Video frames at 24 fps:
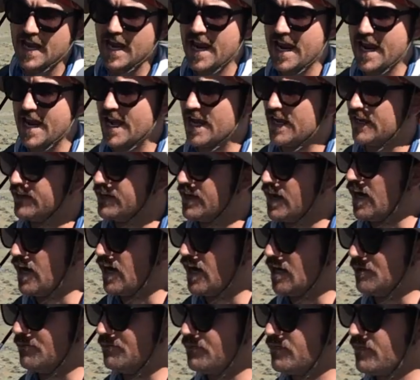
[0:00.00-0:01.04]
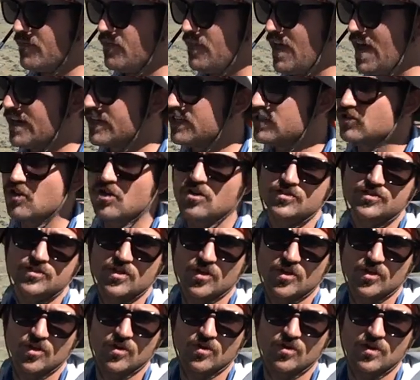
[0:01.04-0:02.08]
And that is
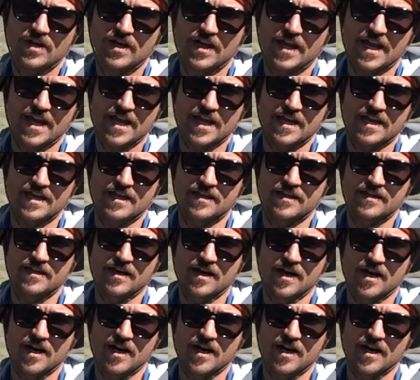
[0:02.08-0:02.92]
also a